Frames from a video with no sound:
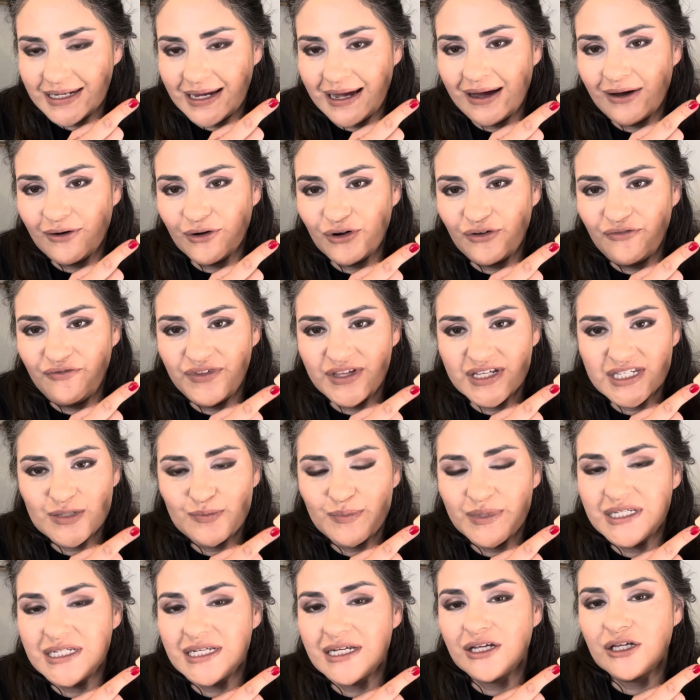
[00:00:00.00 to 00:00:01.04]
out of this
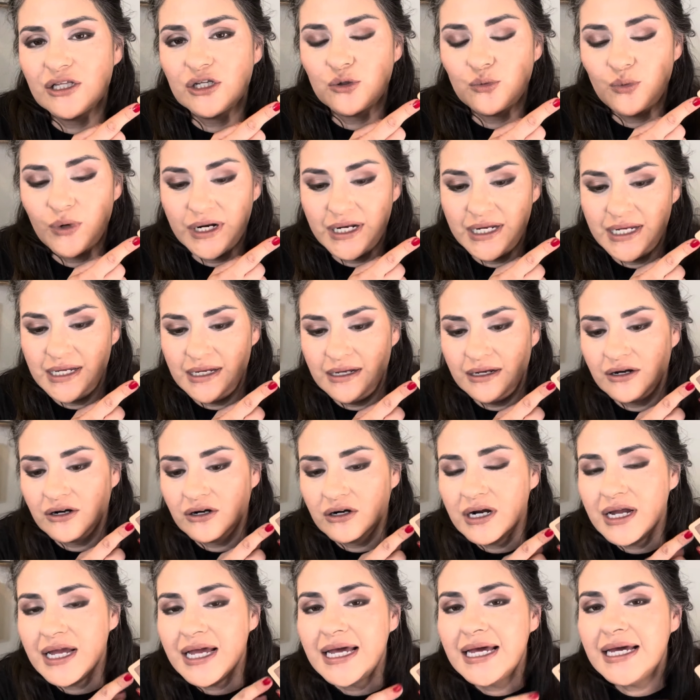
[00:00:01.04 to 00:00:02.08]
particular one here,
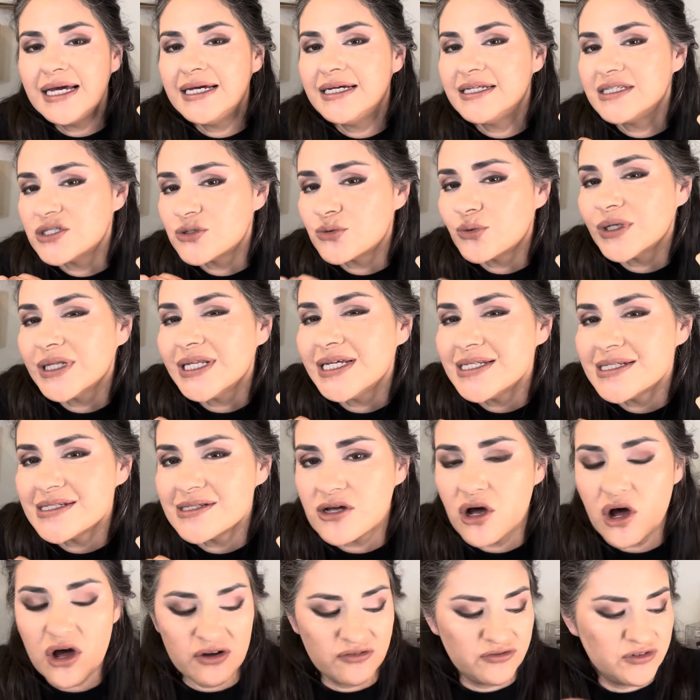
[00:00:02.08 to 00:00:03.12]
it's really
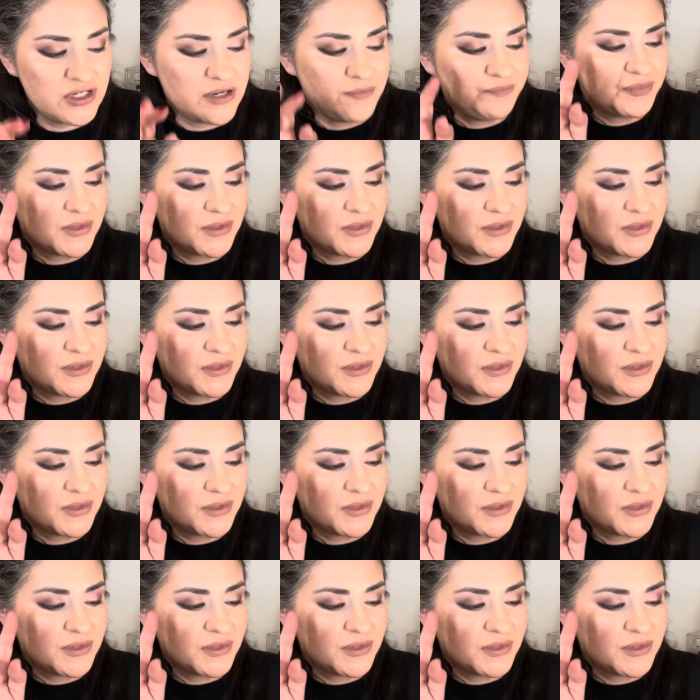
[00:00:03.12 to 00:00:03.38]
soft.